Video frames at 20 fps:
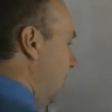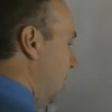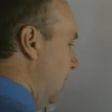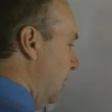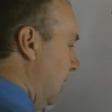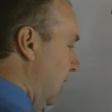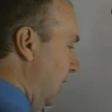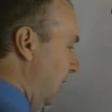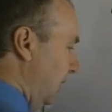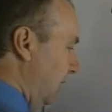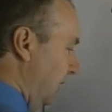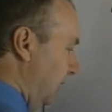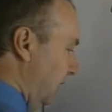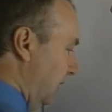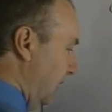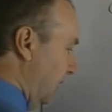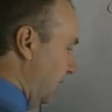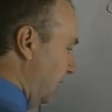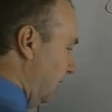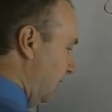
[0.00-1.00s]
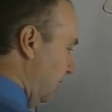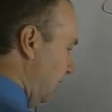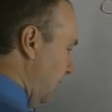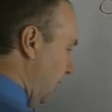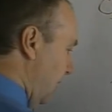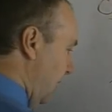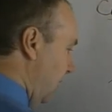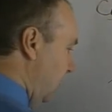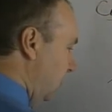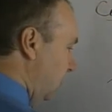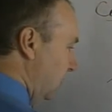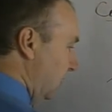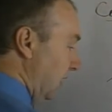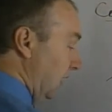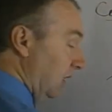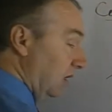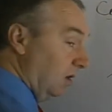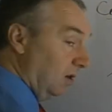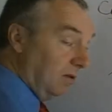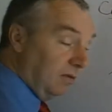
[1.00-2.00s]
and this is
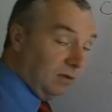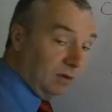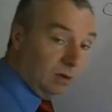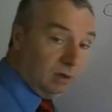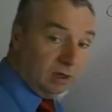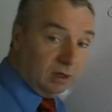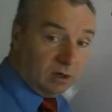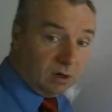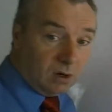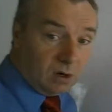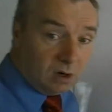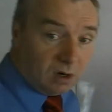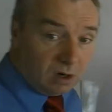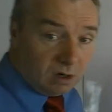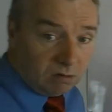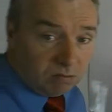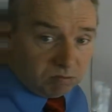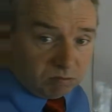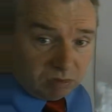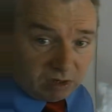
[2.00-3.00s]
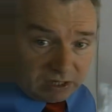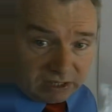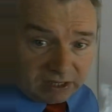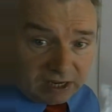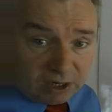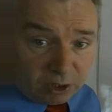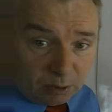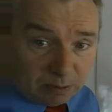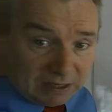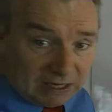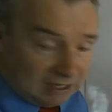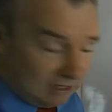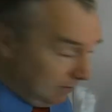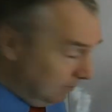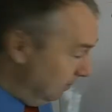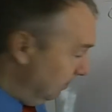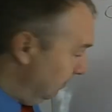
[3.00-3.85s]
intracellular fluid, or the cytoplasm.